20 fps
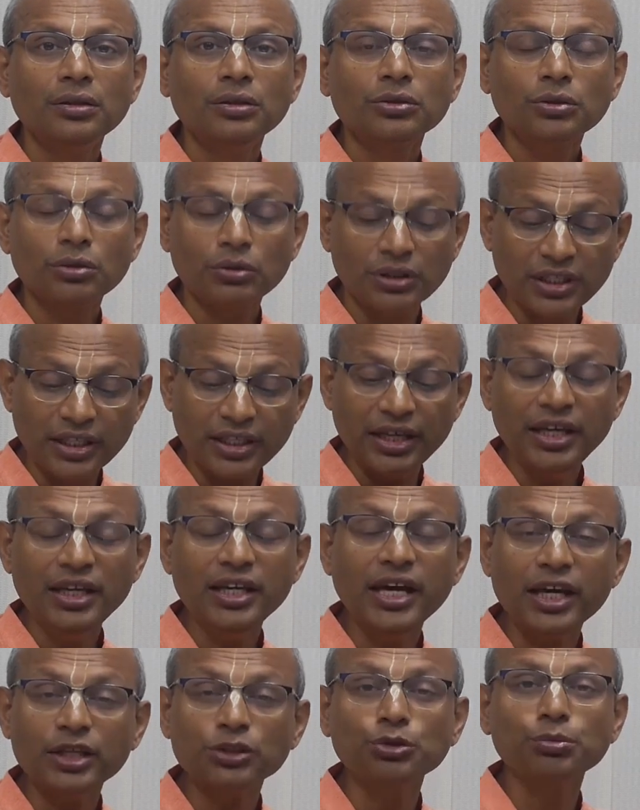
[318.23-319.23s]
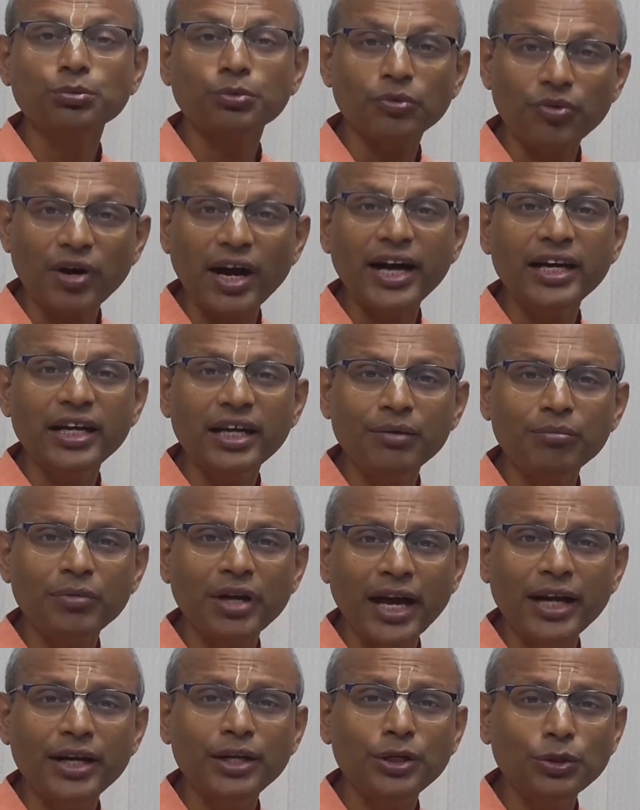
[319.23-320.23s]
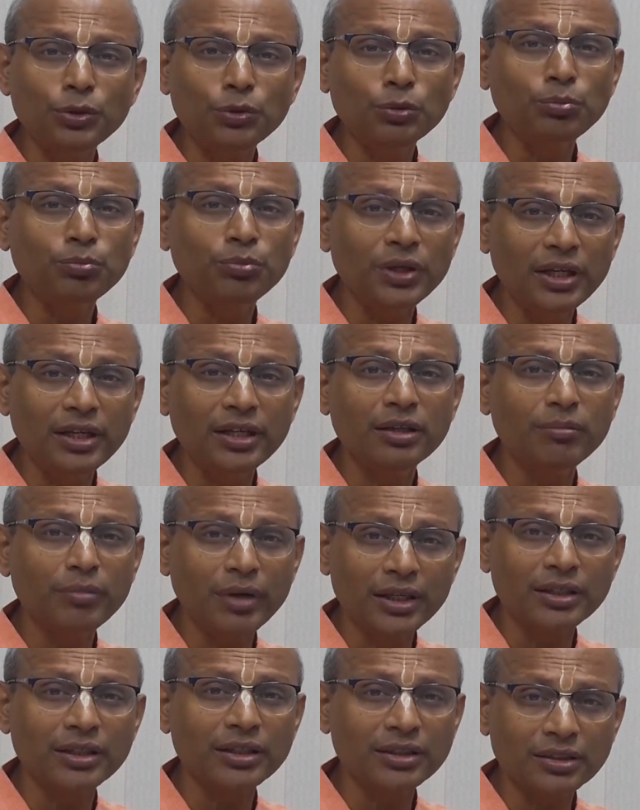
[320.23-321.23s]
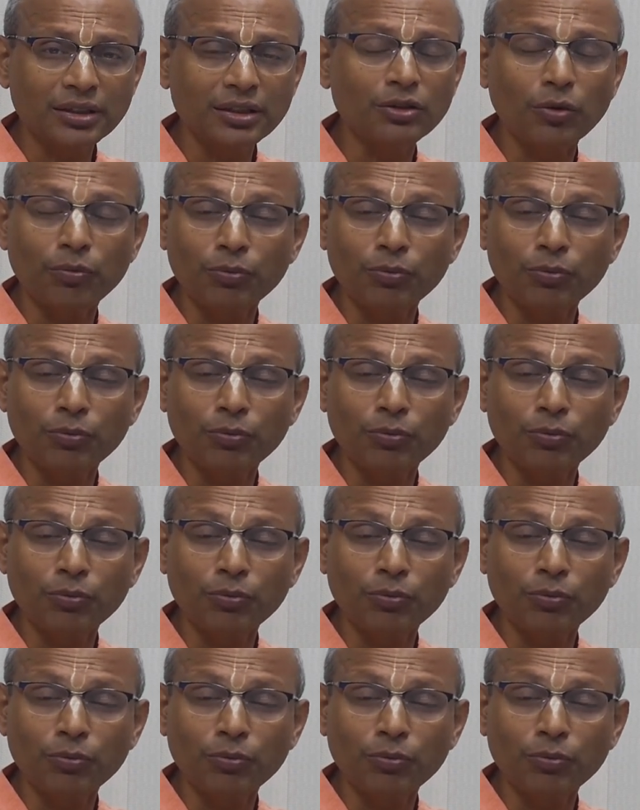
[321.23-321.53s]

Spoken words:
So the king has to provide him 92 billion metric ton.